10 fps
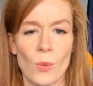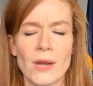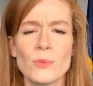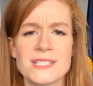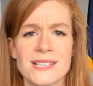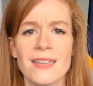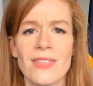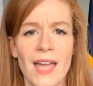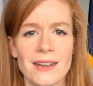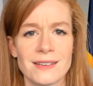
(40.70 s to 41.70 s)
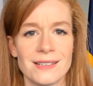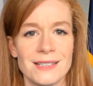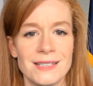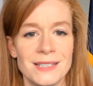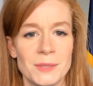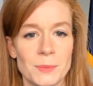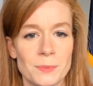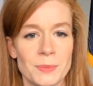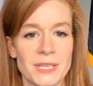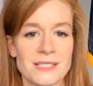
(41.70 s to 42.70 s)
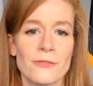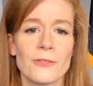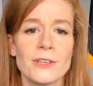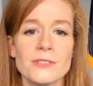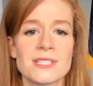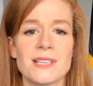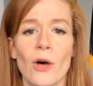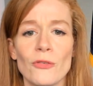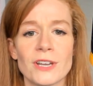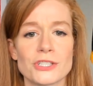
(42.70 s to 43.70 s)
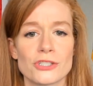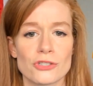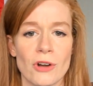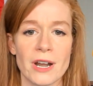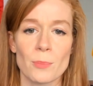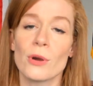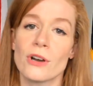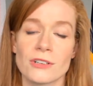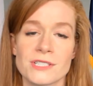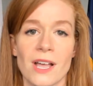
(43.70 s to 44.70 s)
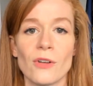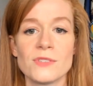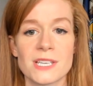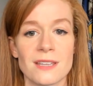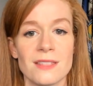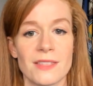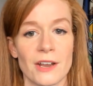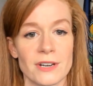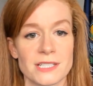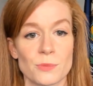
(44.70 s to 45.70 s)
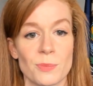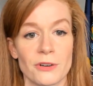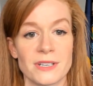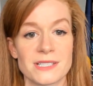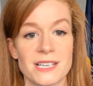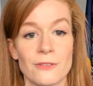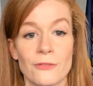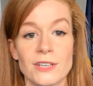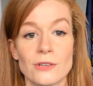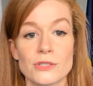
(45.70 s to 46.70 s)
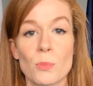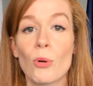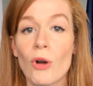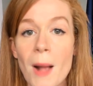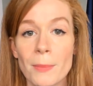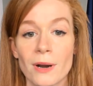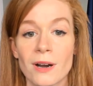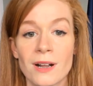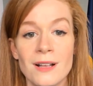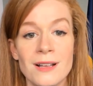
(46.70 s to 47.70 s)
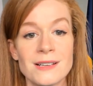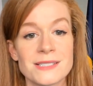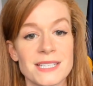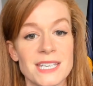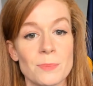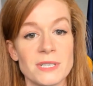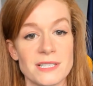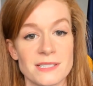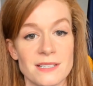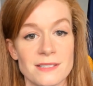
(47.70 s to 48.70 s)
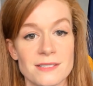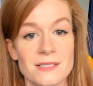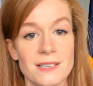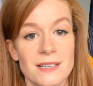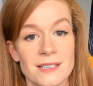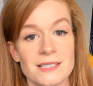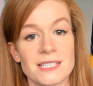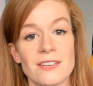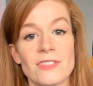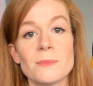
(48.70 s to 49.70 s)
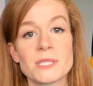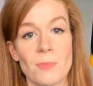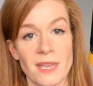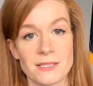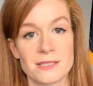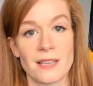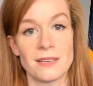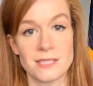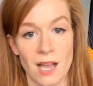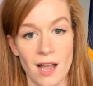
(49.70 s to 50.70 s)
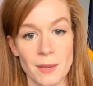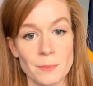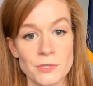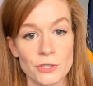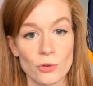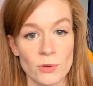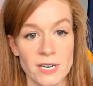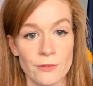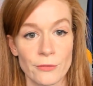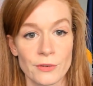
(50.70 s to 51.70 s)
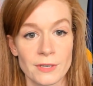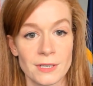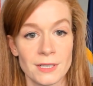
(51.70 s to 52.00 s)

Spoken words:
Why do we say that? Because it feels selfish to try to put ourselves in their experience. It feels proper to keep a distance, to give them space and time to grieve.